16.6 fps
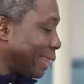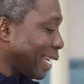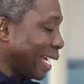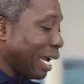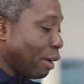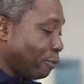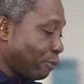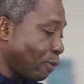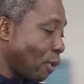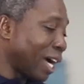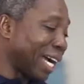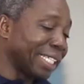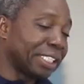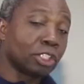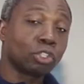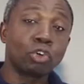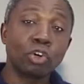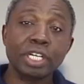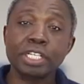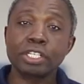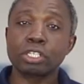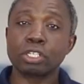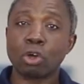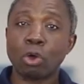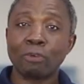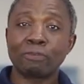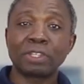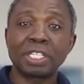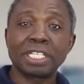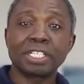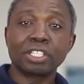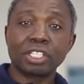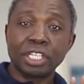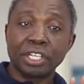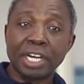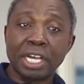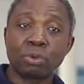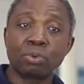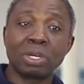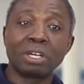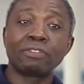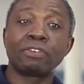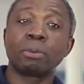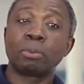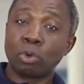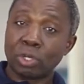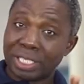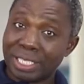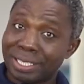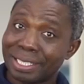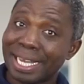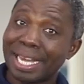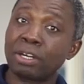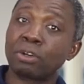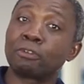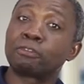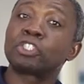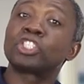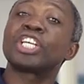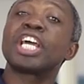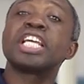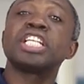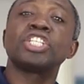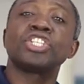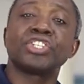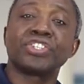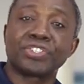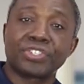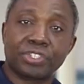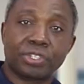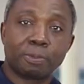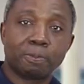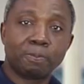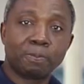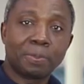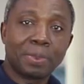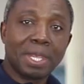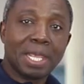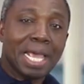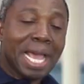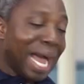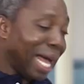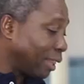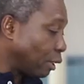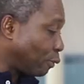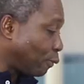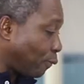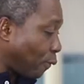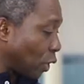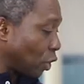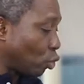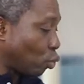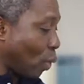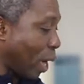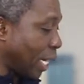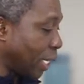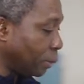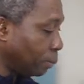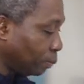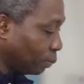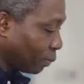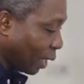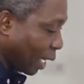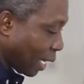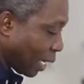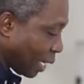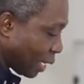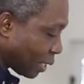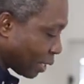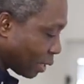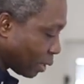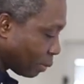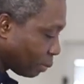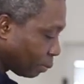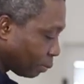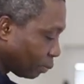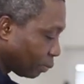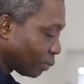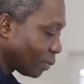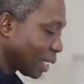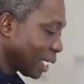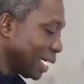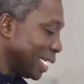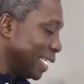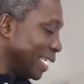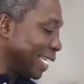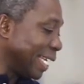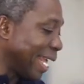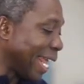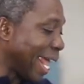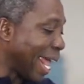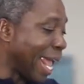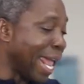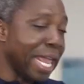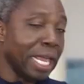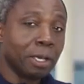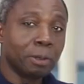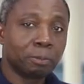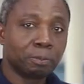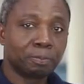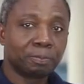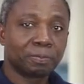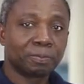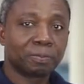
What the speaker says: there are 4 categories of these irregular verb, or these kind of changes. And the first one is the A